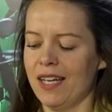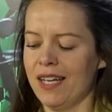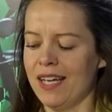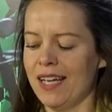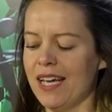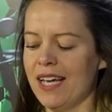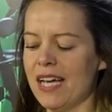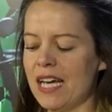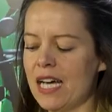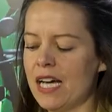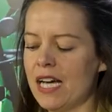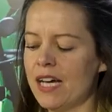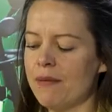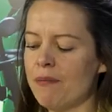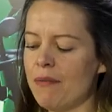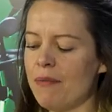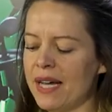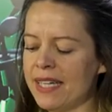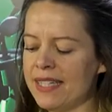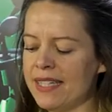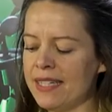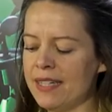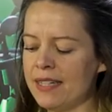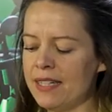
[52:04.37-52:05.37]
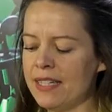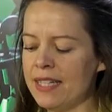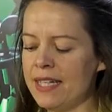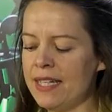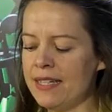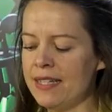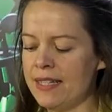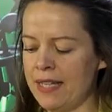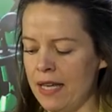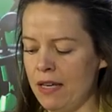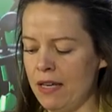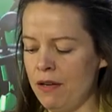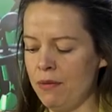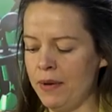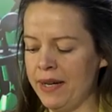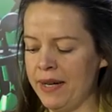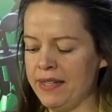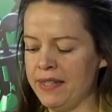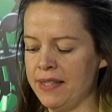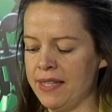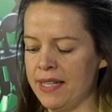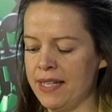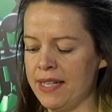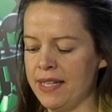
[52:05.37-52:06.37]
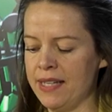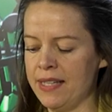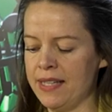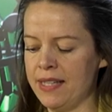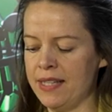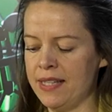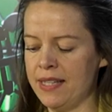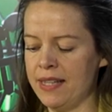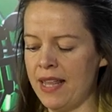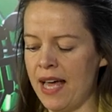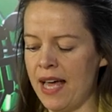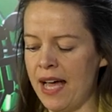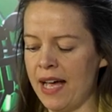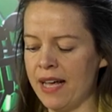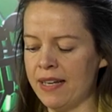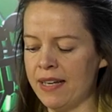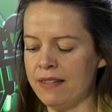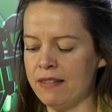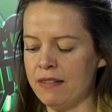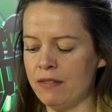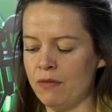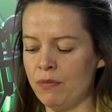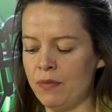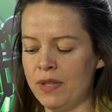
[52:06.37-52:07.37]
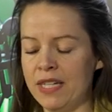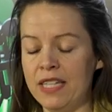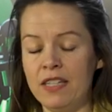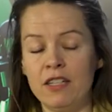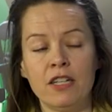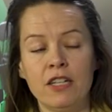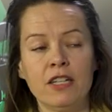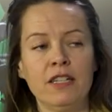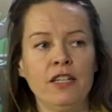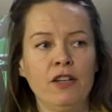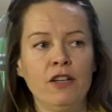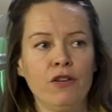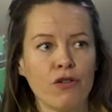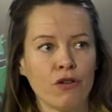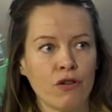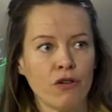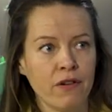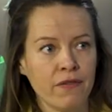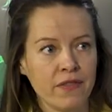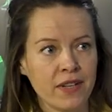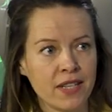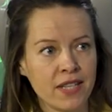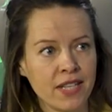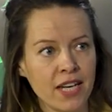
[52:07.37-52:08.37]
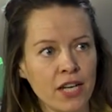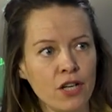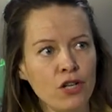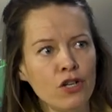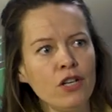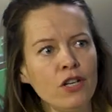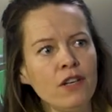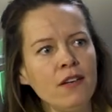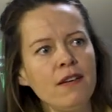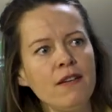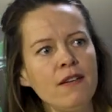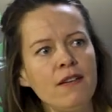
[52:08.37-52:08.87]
Uh, my key, key takeaways is that we need to continue the conversation.